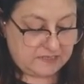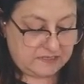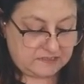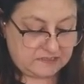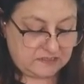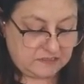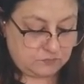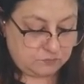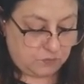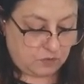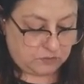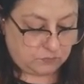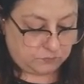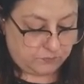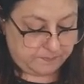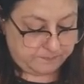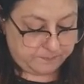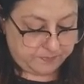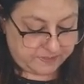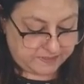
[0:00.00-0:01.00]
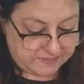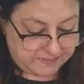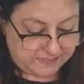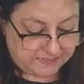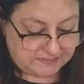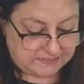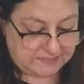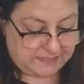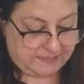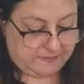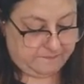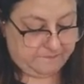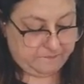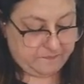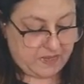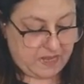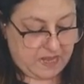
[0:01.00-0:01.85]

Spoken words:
This is what we predicted.